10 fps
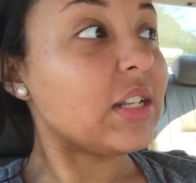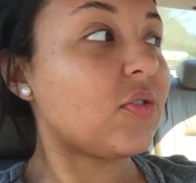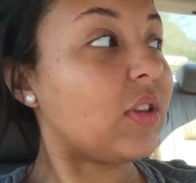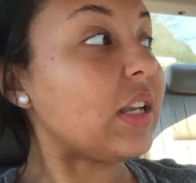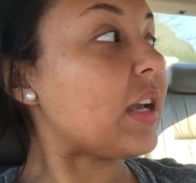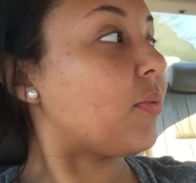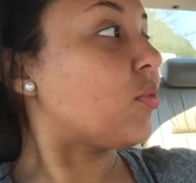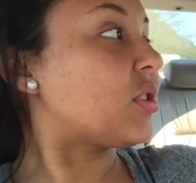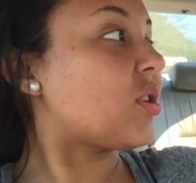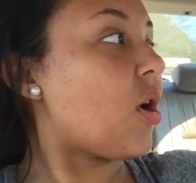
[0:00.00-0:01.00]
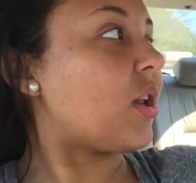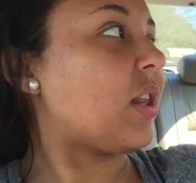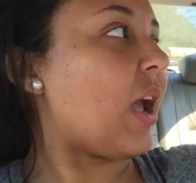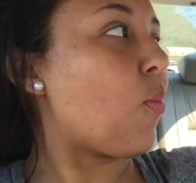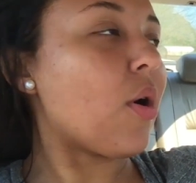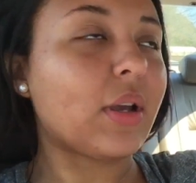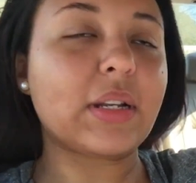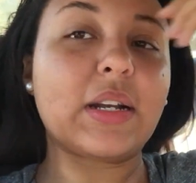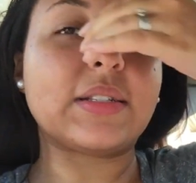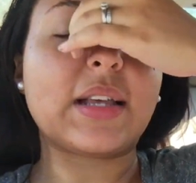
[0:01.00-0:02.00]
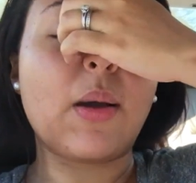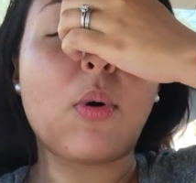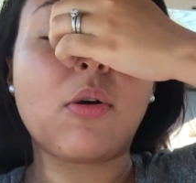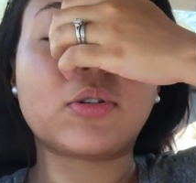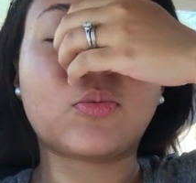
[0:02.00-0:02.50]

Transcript: So then we started like walking down the sidewalk